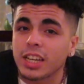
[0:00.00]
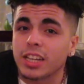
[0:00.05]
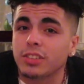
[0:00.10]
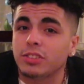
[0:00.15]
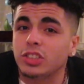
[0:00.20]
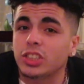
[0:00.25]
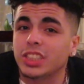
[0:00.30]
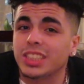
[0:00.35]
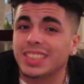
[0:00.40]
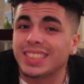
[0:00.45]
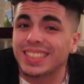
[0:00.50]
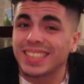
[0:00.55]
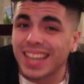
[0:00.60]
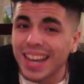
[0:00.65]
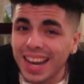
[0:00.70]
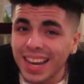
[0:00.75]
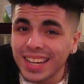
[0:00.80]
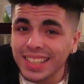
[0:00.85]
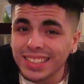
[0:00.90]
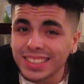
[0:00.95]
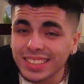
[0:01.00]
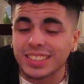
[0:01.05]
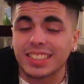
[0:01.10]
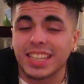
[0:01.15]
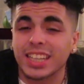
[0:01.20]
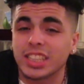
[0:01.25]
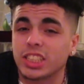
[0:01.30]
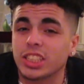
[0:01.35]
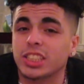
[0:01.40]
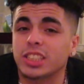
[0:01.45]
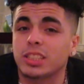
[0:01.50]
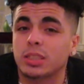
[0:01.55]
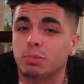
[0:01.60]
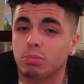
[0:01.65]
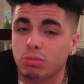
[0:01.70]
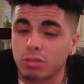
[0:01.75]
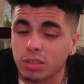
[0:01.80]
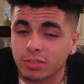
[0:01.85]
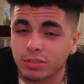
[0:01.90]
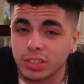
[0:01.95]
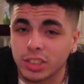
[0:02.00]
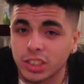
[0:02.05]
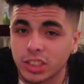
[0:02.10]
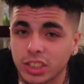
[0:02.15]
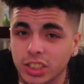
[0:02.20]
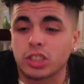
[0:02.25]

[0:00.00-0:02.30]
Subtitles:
if she's not, that shit is a privilege.